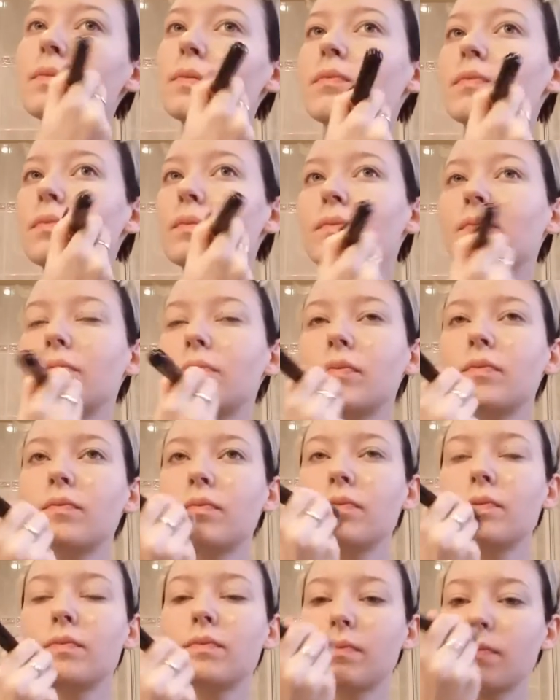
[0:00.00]

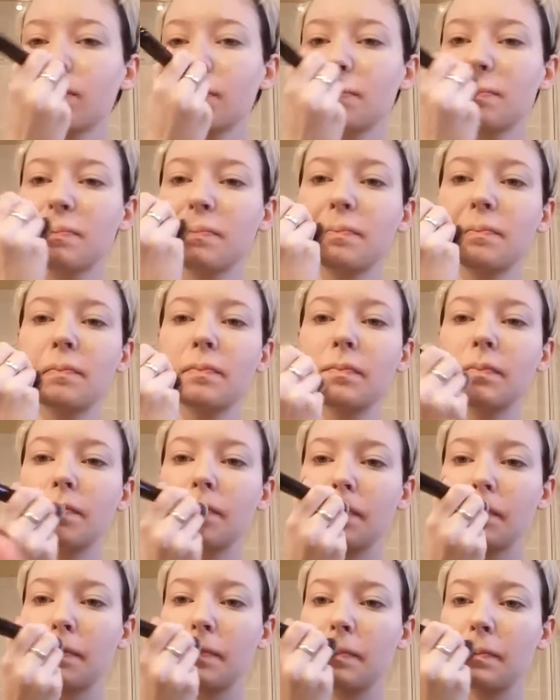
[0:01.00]

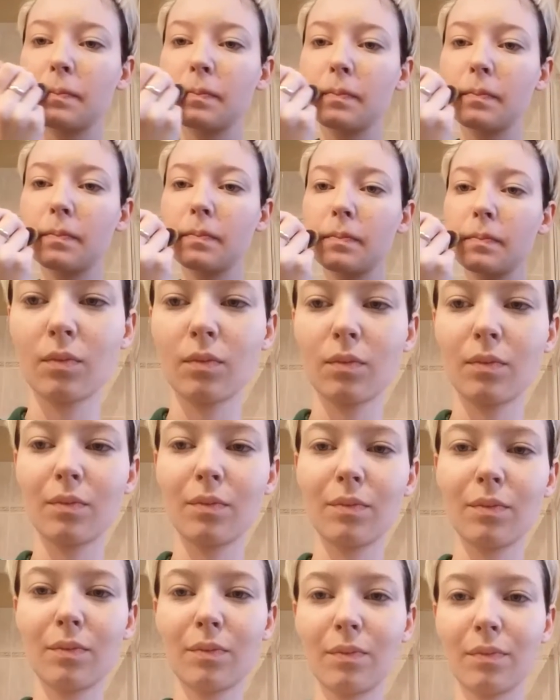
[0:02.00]

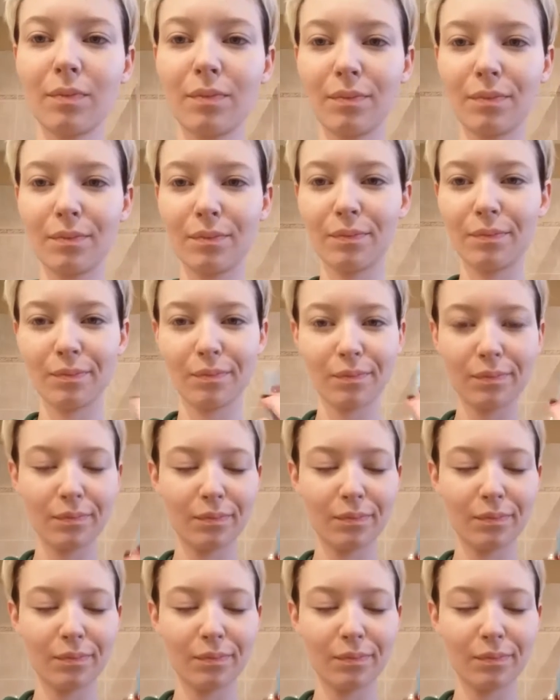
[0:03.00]
(no one is talking)